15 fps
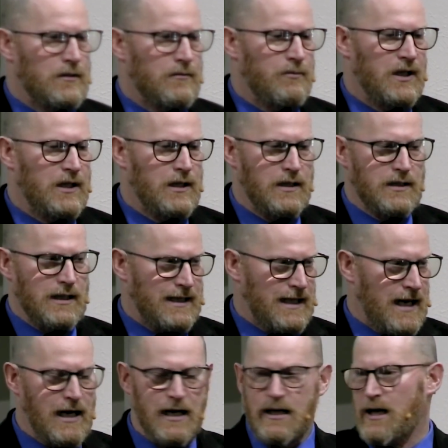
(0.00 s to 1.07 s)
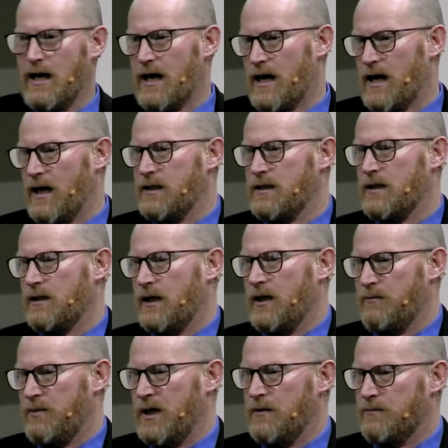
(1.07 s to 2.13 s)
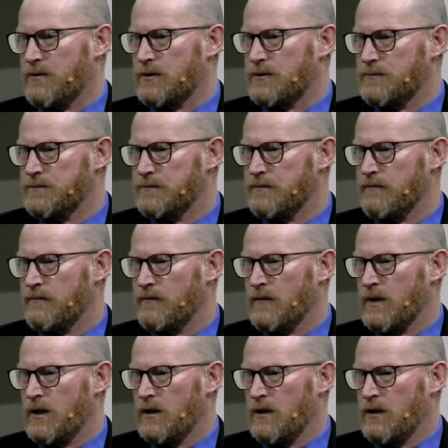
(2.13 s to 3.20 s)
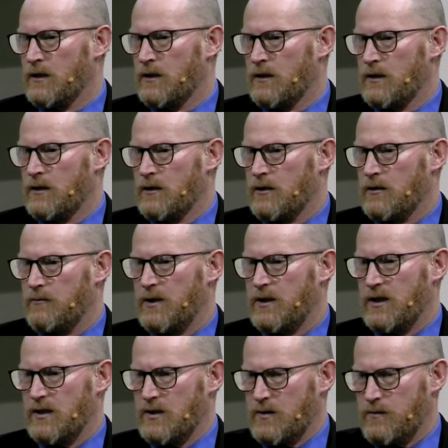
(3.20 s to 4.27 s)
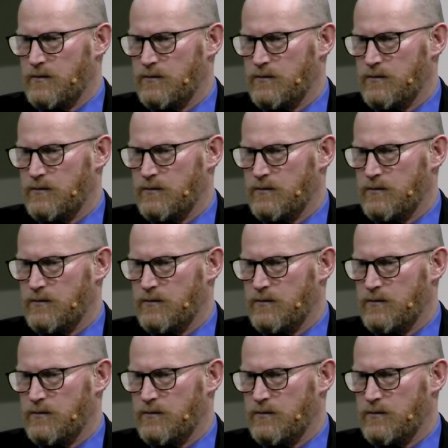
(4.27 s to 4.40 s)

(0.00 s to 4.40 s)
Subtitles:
because it can isolate people. Because